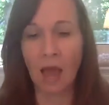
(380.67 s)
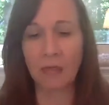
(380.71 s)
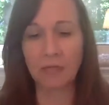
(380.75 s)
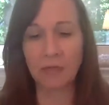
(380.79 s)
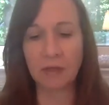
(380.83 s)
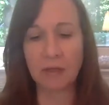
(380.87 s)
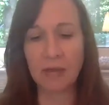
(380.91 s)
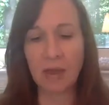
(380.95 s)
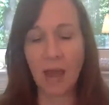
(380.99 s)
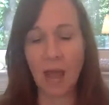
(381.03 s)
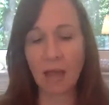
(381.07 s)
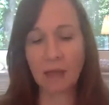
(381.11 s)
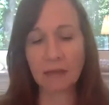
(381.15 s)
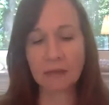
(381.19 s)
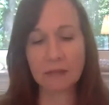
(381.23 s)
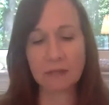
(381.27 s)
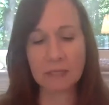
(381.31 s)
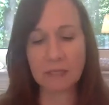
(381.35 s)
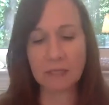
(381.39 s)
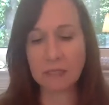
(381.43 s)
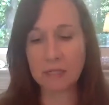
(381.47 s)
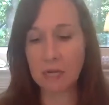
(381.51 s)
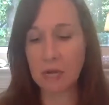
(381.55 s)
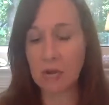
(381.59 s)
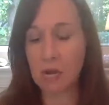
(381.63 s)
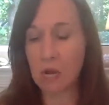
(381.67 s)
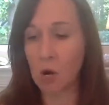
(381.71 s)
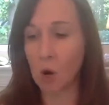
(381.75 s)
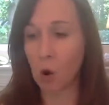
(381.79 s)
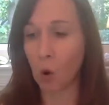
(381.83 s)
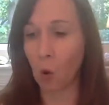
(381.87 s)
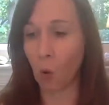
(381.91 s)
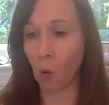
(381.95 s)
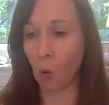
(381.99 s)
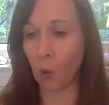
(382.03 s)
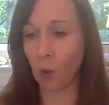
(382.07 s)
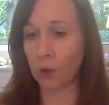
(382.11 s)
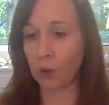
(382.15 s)
The next
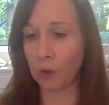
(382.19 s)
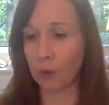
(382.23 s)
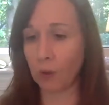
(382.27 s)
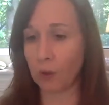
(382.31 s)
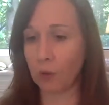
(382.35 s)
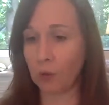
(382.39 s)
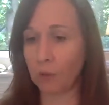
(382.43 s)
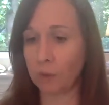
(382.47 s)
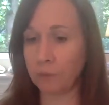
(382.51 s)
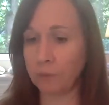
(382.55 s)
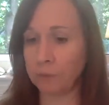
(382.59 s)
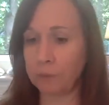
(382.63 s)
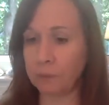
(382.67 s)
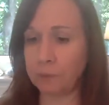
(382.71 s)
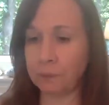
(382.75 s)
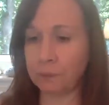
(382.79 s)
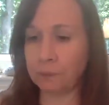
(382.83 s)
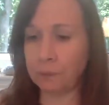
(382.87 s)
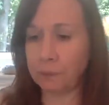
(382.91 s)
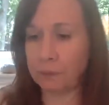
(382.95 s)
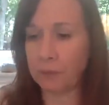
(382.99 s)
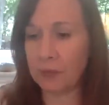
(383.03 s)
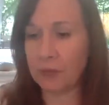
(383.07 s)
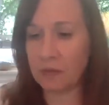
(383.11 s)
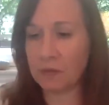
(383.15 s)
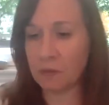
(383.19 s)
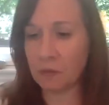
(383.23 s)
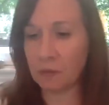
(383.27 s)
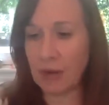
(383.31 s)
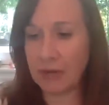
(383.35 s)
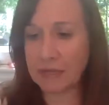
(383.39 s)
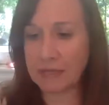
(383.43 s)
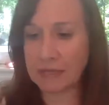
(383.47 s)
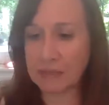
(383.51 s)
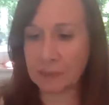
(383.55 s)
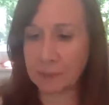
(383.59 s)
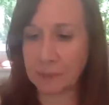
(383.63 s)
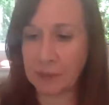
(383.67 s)
oil in the
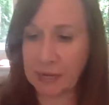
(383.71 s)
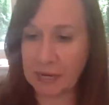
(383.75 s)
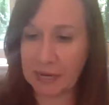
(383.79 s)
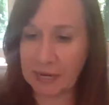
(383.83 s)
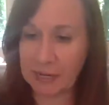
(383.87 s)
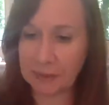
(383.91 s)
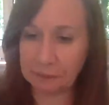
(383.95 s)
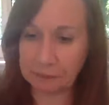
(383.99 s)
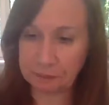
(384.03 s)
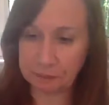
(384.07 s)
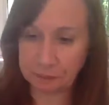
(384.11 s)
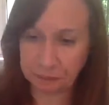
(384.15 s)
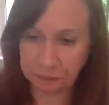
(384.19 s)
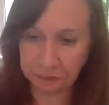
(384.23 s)
recipe